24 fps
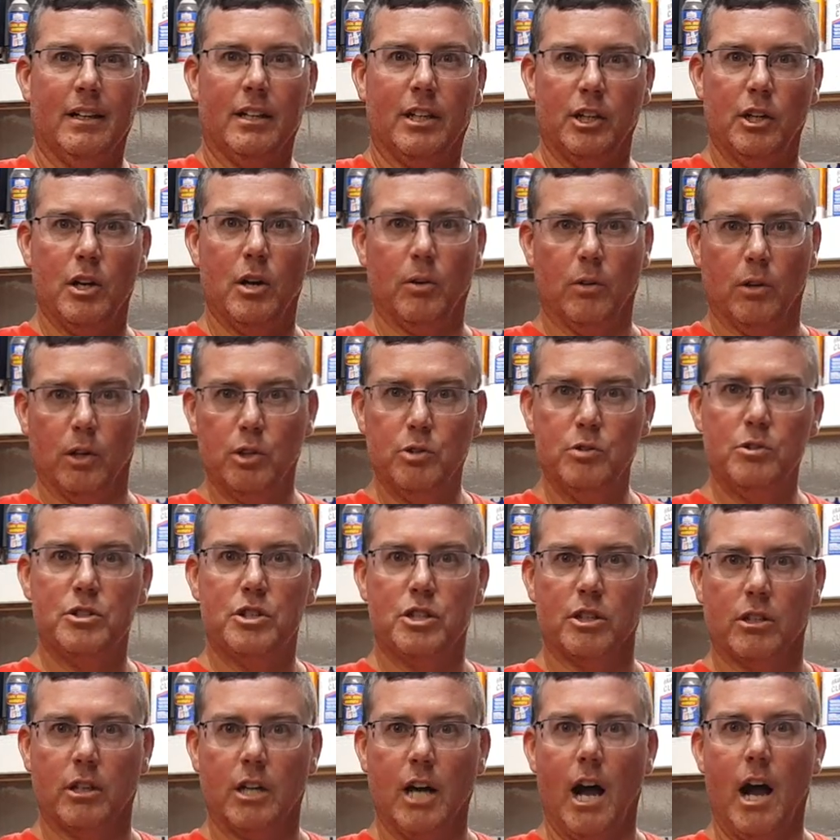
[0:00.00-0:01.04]
you don't lose
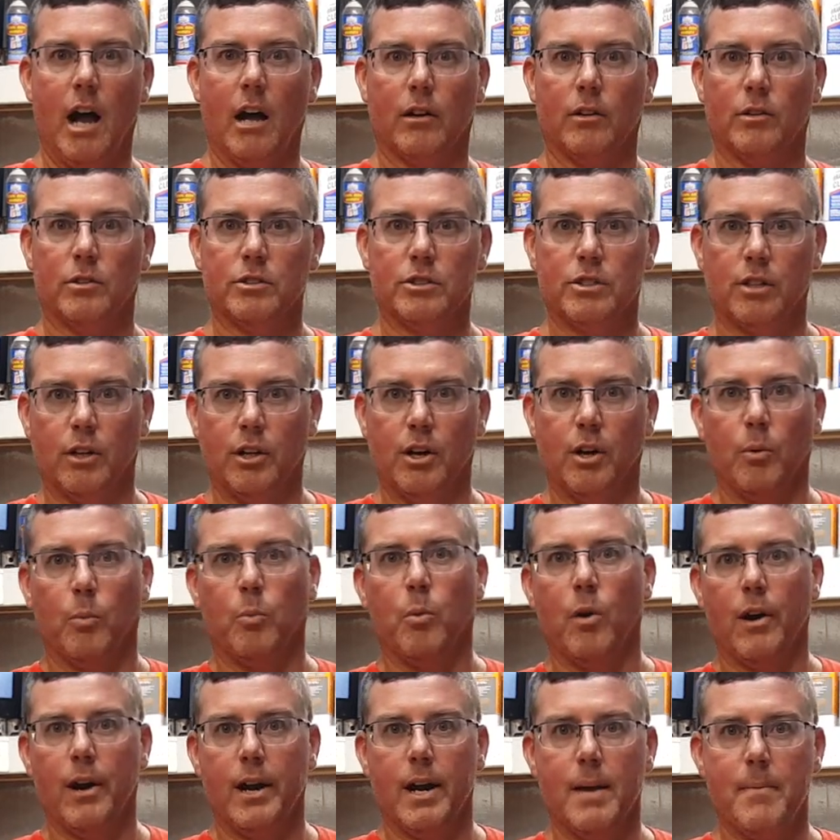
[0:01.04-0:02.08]
your goggles, or you're
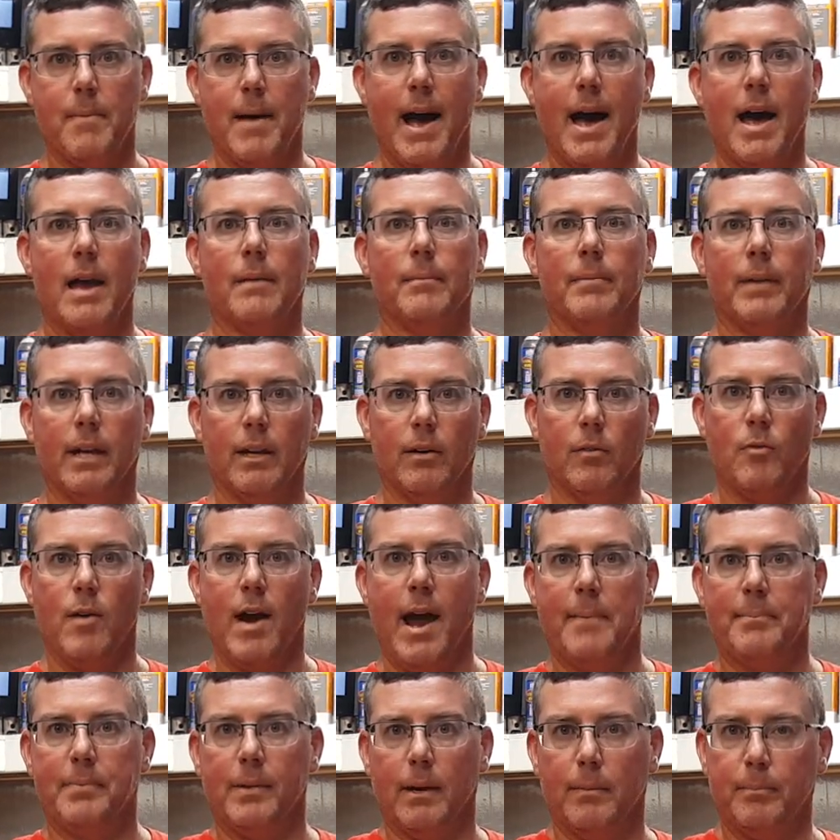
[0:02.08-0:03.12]
worried about them getting
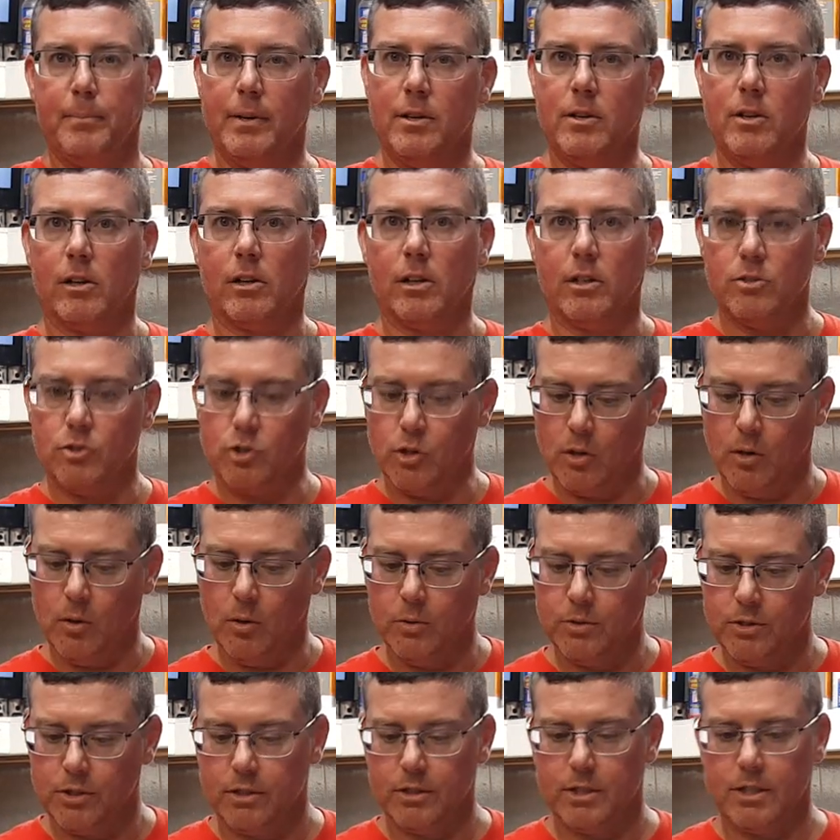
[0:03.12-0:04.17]
wrapped up in your
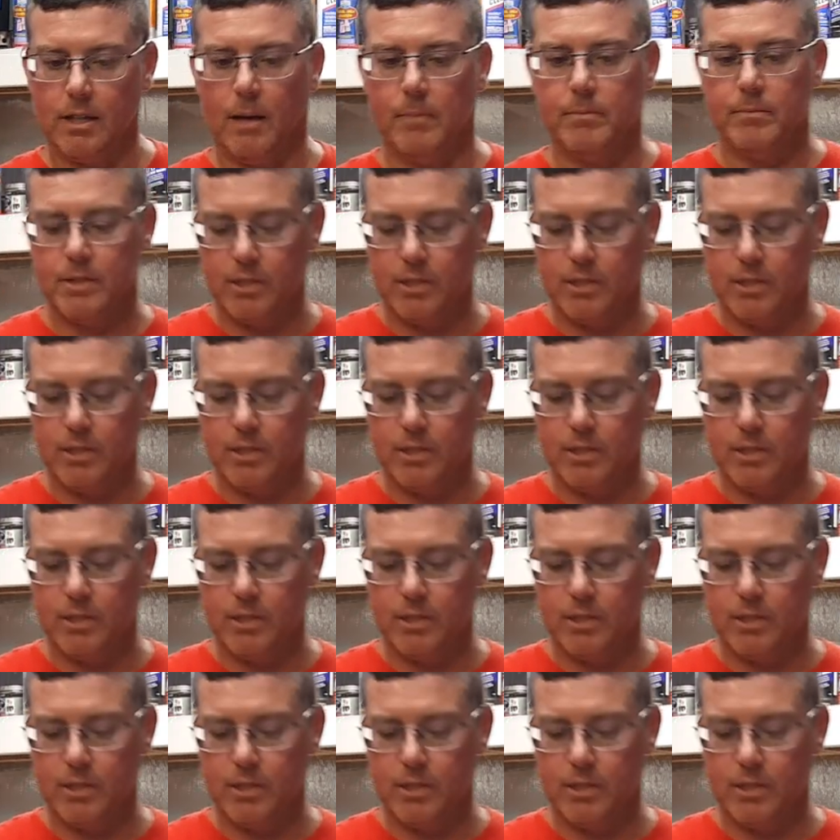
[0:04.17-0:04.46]
controls or something.